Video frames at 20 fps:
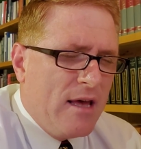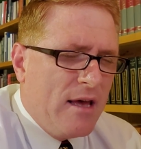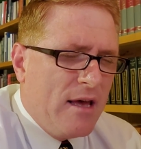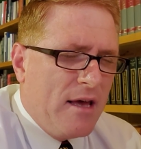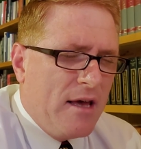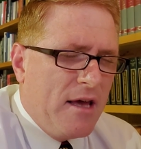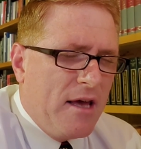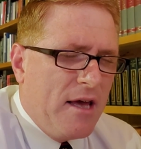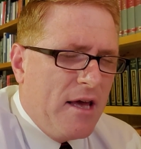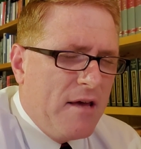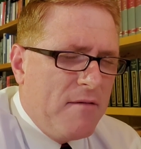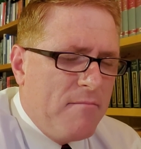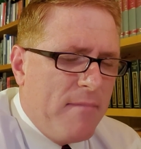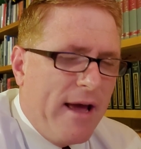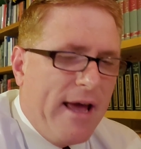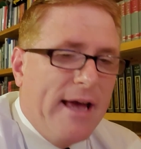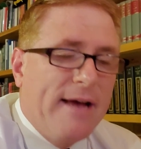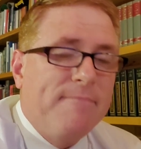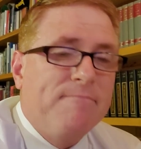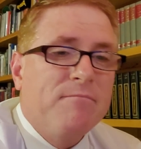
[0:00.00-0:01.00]

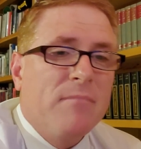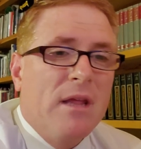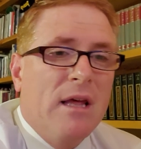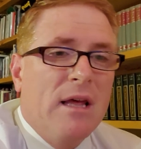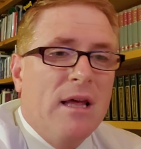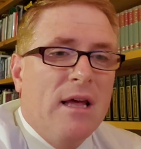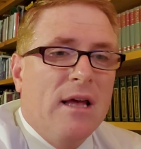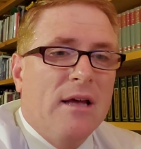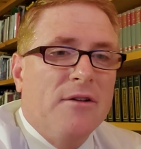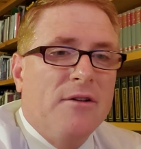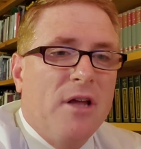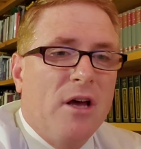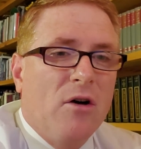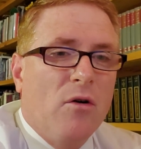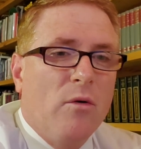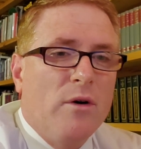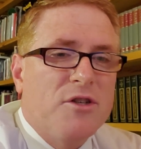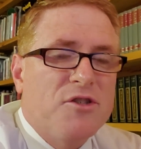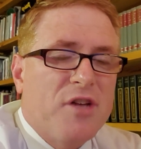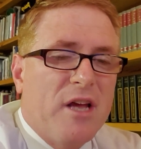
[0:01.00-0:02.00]
Amen.
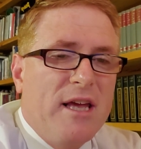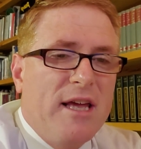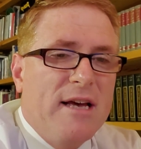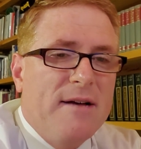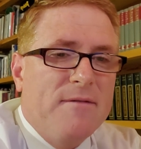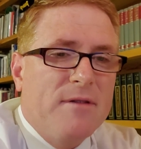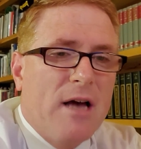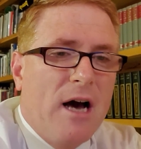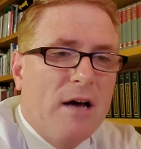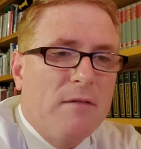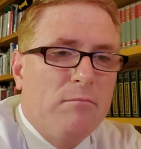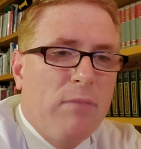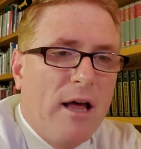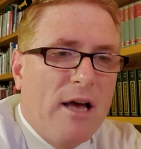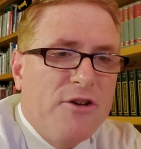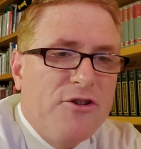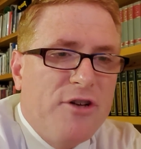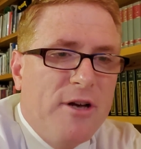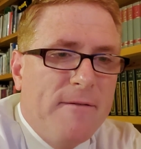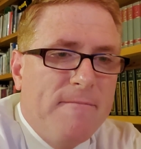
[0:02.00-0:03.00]
Until we see you, God
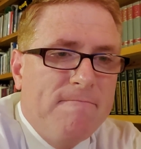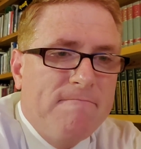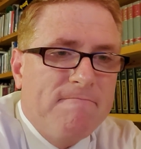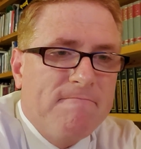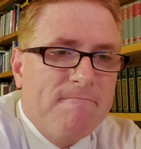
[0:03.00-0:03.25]
bless you.